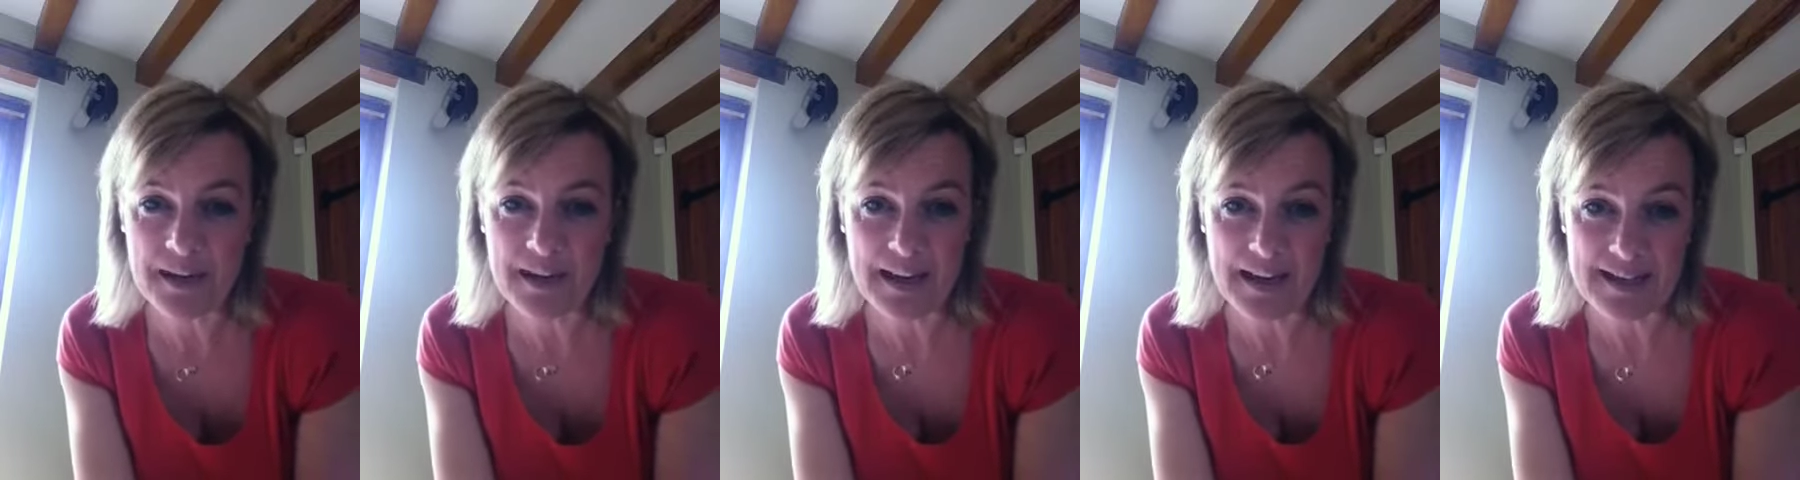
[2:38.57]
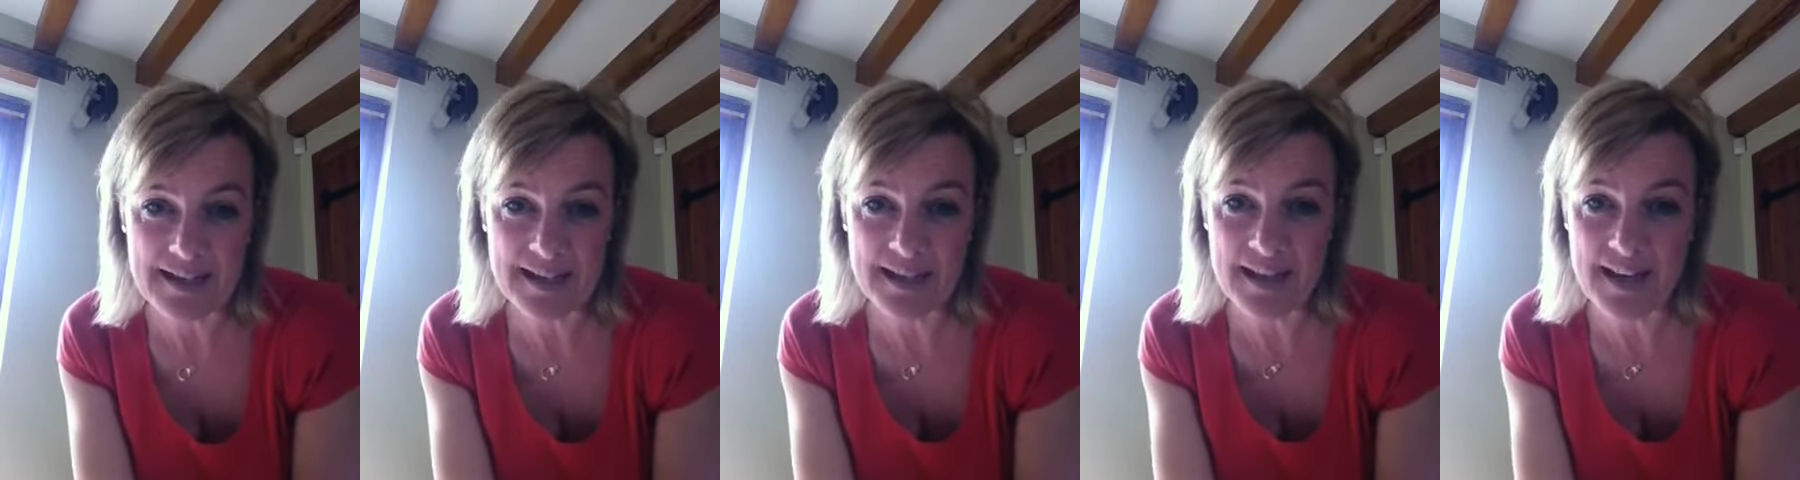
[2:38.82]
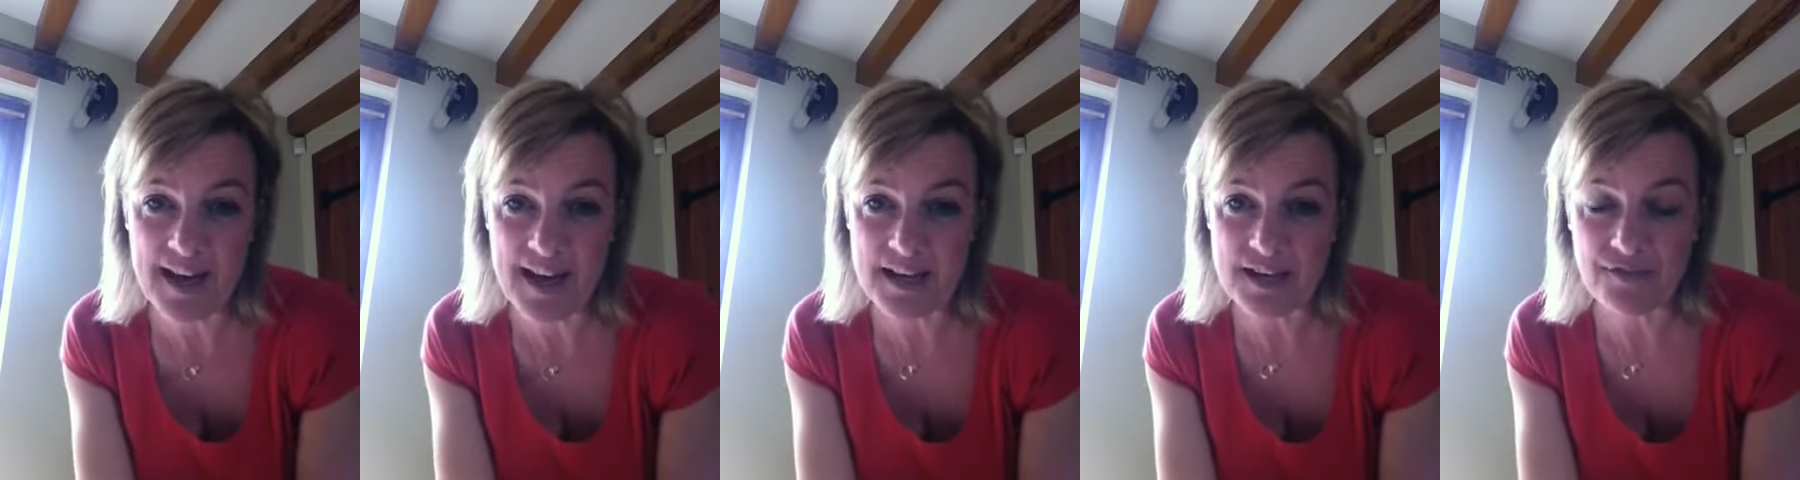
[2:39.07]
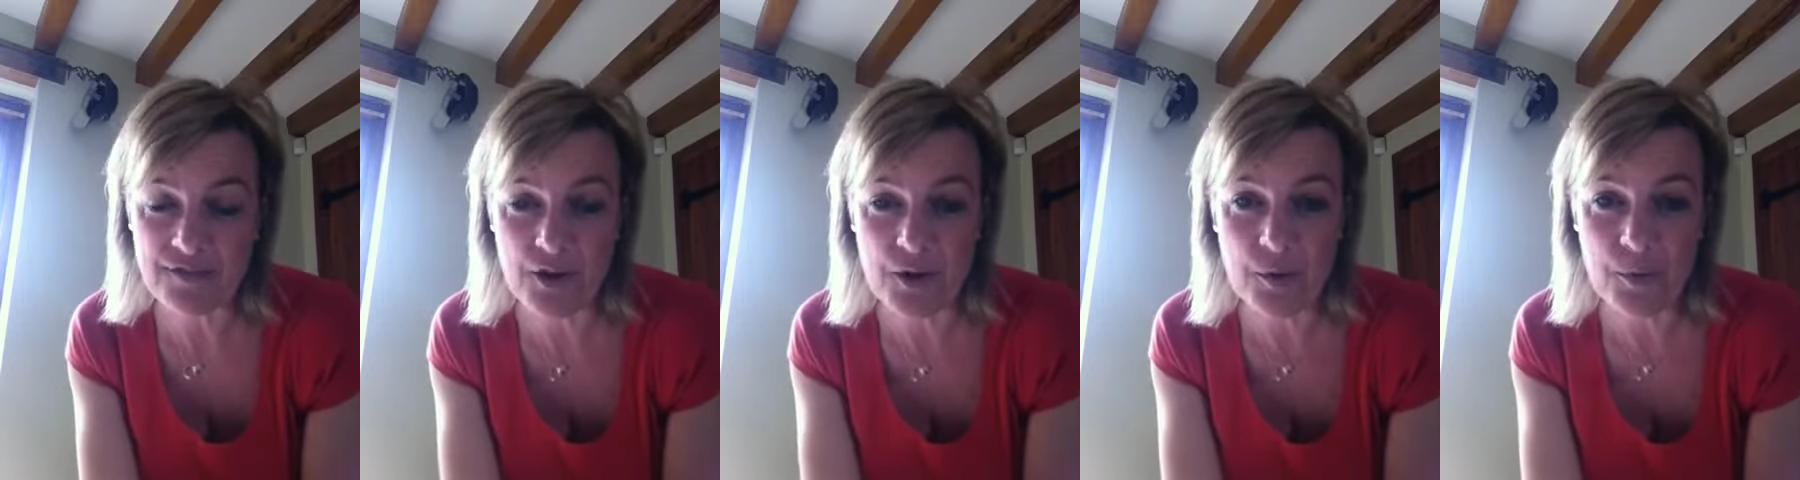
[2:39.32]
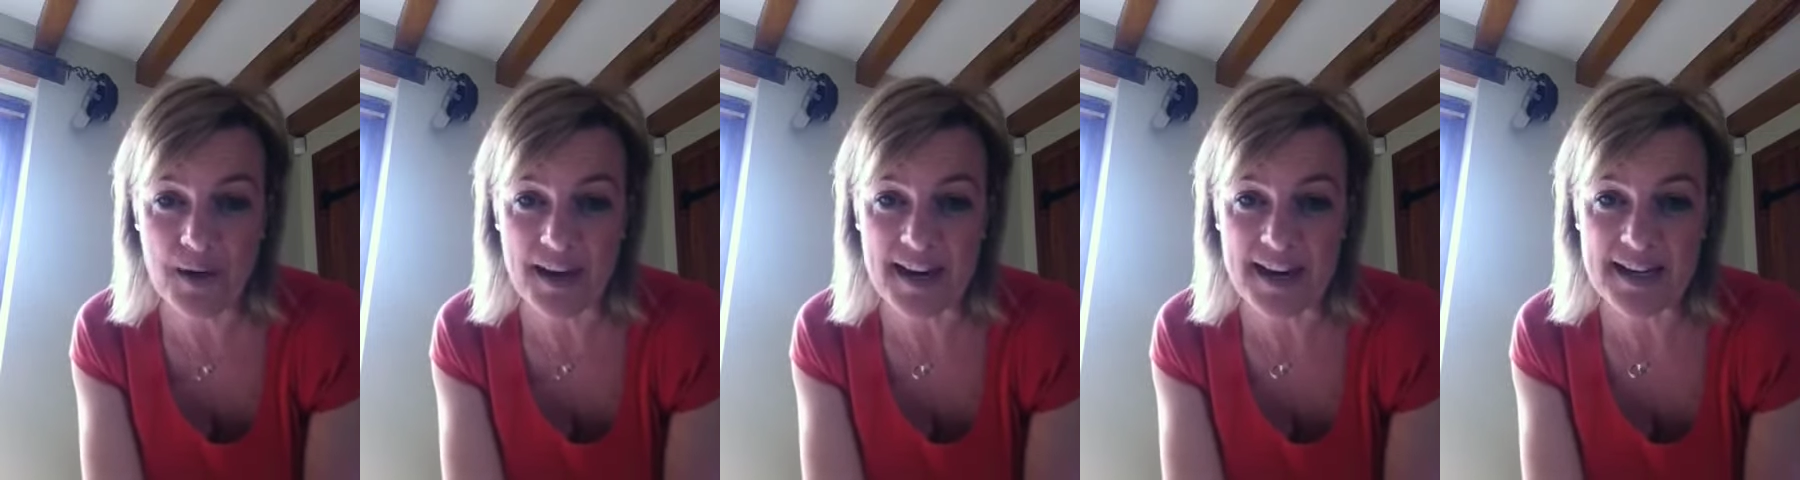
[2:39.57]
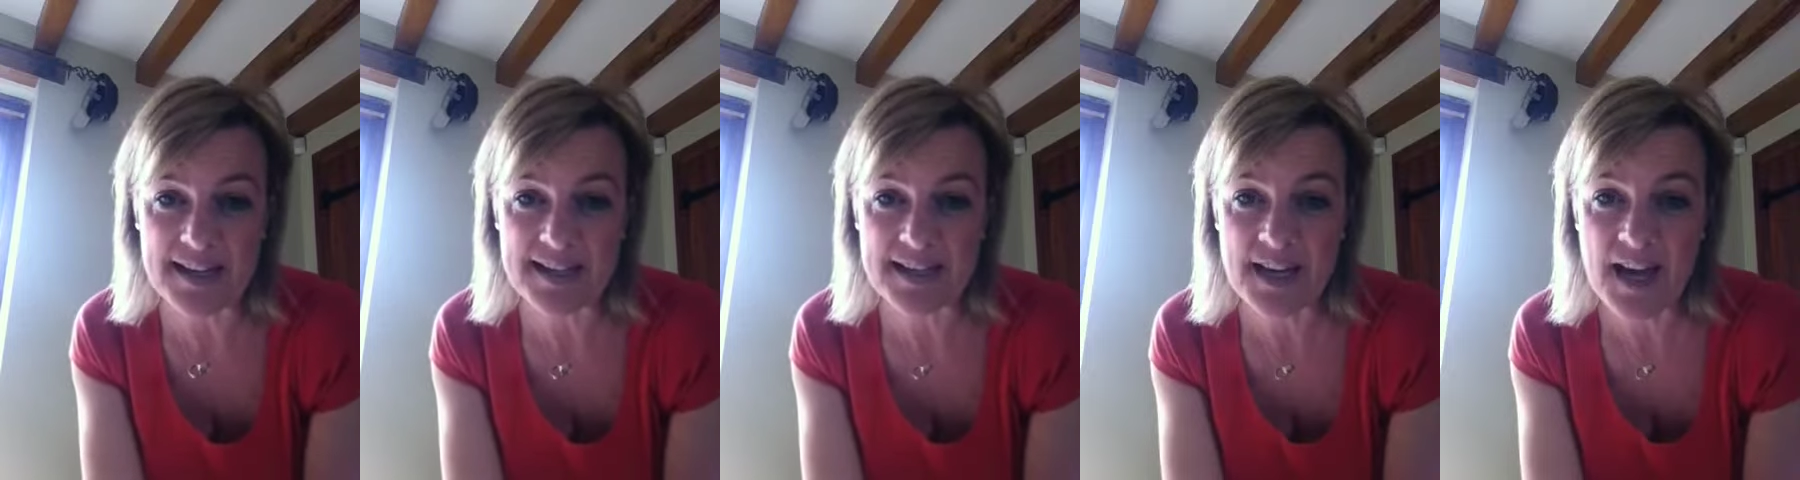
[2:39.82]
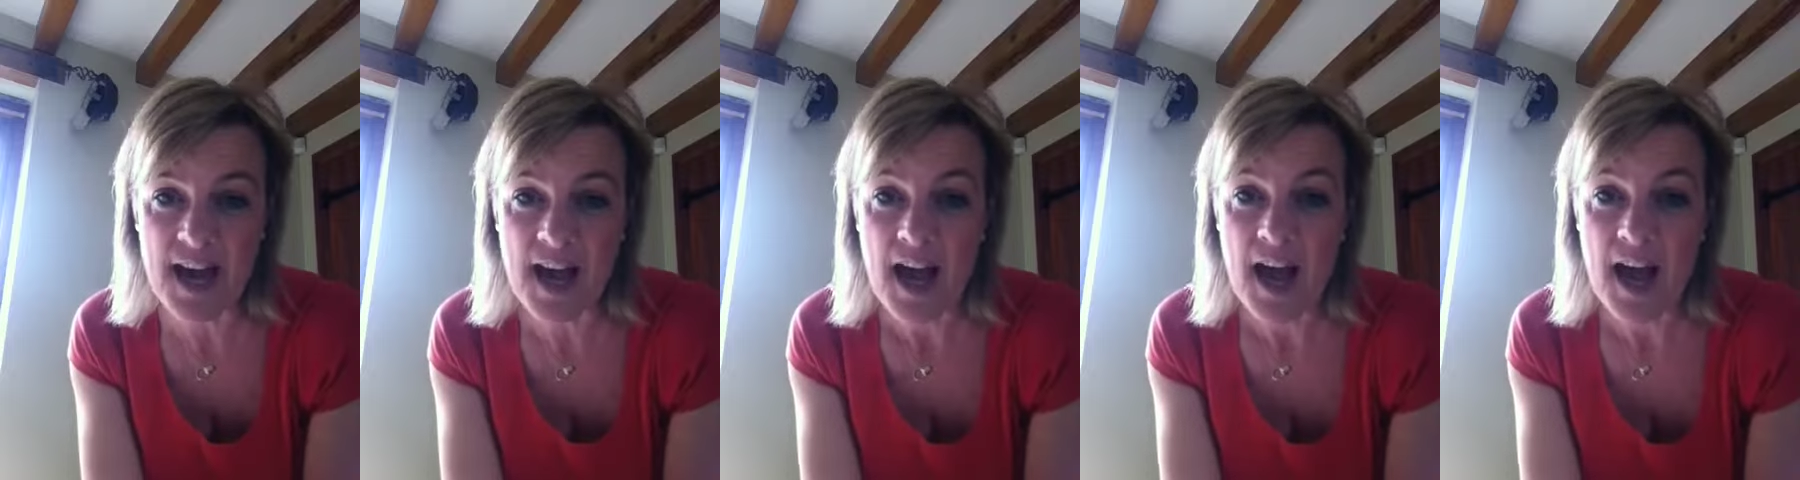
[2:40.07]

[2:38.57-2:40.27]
class in the next few weeks.